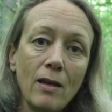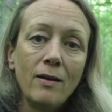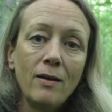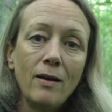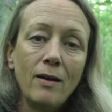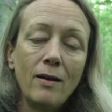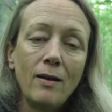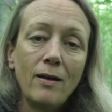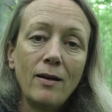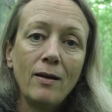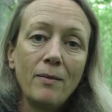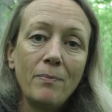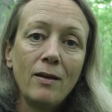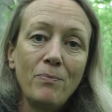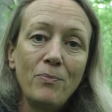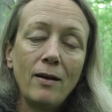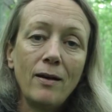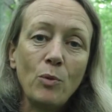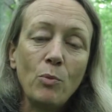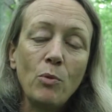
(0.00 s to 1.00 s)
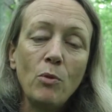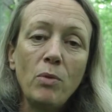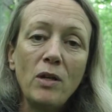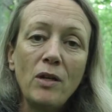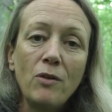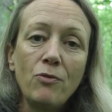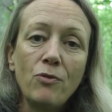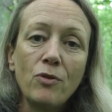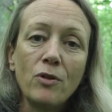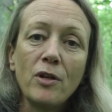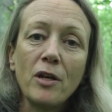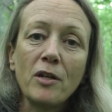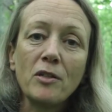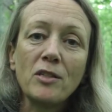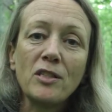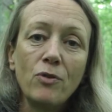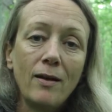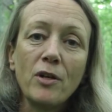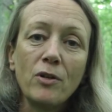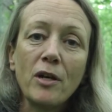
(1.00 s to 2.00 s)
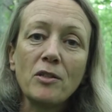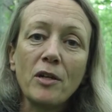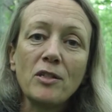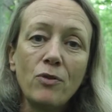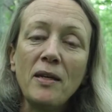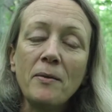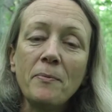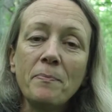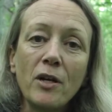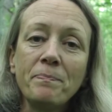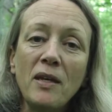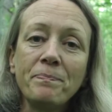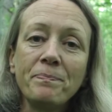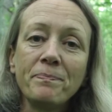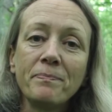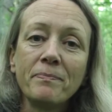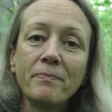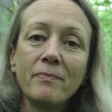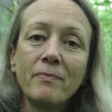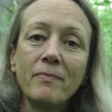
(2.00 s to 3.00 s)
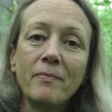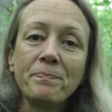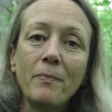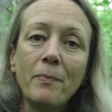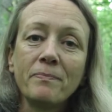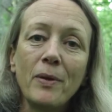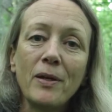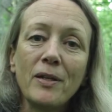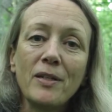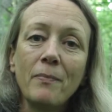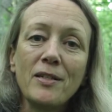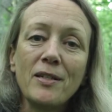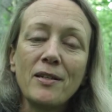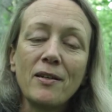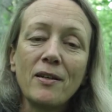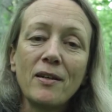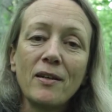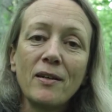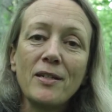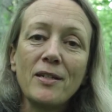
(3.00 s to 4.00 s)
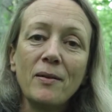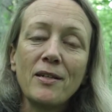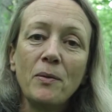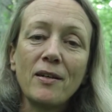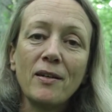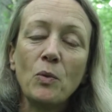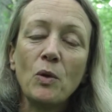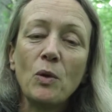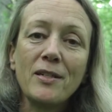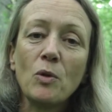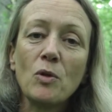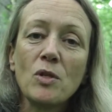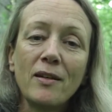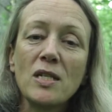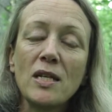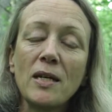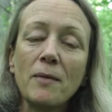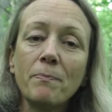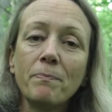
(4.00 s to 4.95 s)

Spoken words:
I probably forgot something, but we will see.